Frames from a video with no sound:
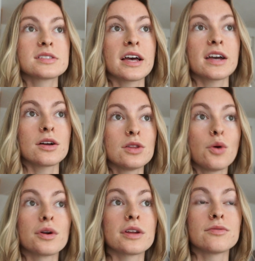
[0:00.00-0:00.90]
like
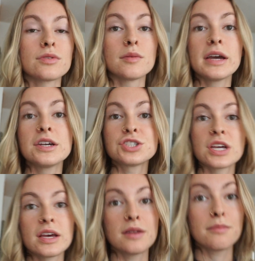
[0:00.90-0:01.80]
lowered
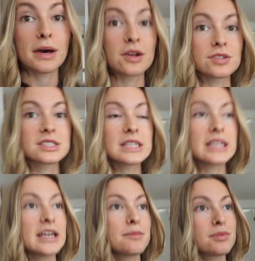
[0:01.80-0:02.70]
inflammation, better
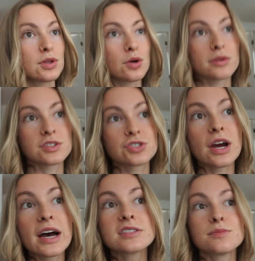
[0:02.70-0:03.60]
sleep, lowered
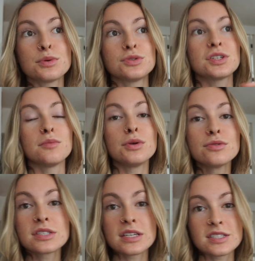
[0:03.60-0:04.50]
stress, boosted
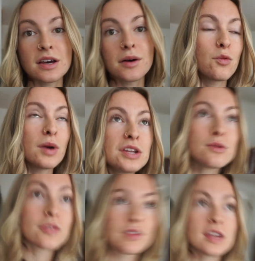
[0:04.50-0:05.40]
immune system. When
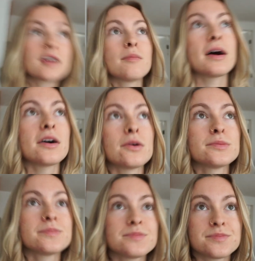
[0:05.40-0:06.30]
you think
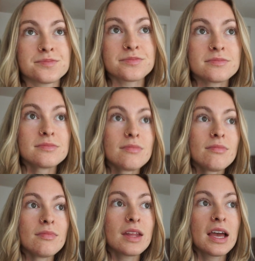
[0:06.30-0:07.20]
about
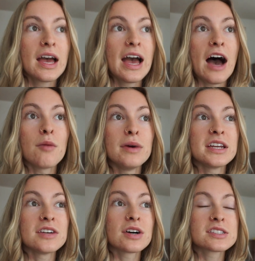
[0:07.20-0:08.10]
how
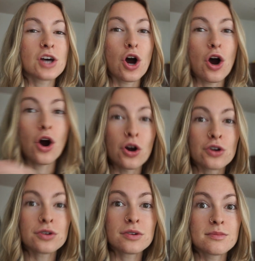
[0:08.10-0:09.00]
many of us
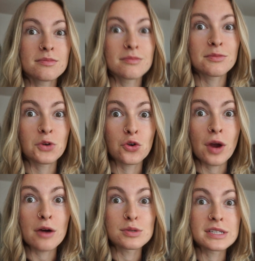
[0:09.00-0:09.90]
aren't
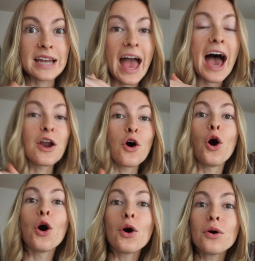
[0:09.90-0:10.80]
grounding at
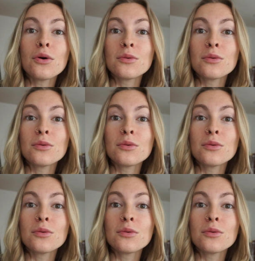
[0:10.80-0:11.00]
all,